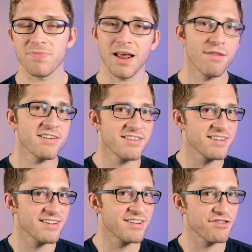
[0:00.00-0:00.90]
Now, this
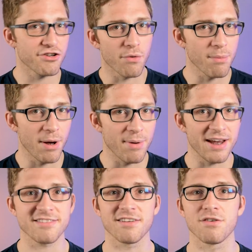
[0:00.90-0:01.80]
is showing my
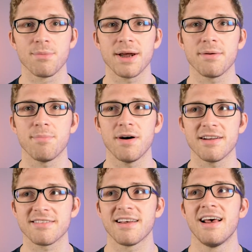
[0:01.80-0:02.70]
bias a little bit,
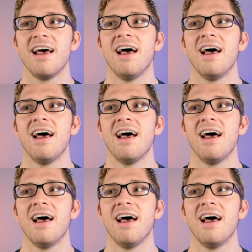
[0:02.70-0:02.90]
but